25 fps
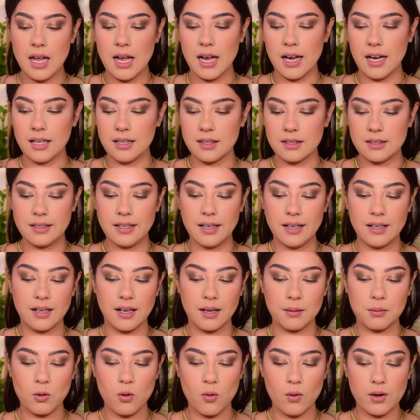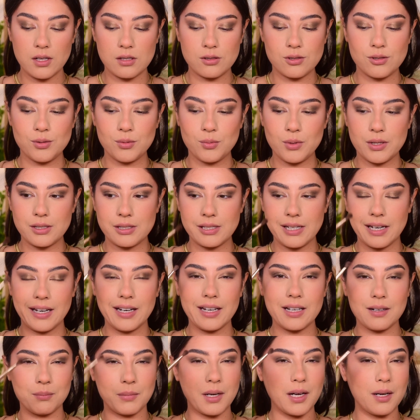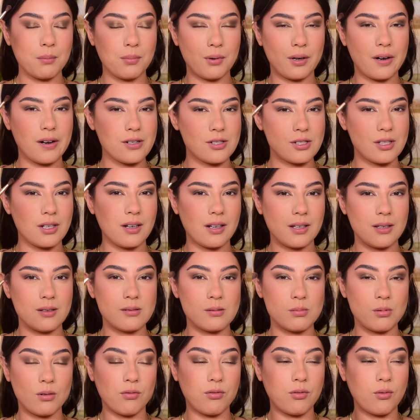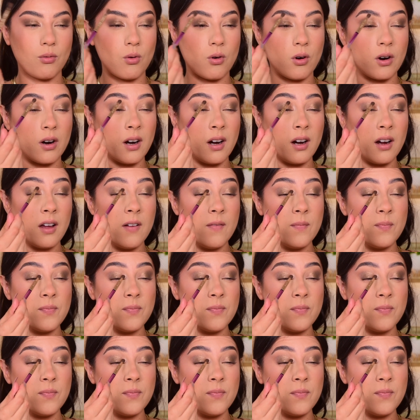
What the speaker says: And then I'm going to take my brush that I used before,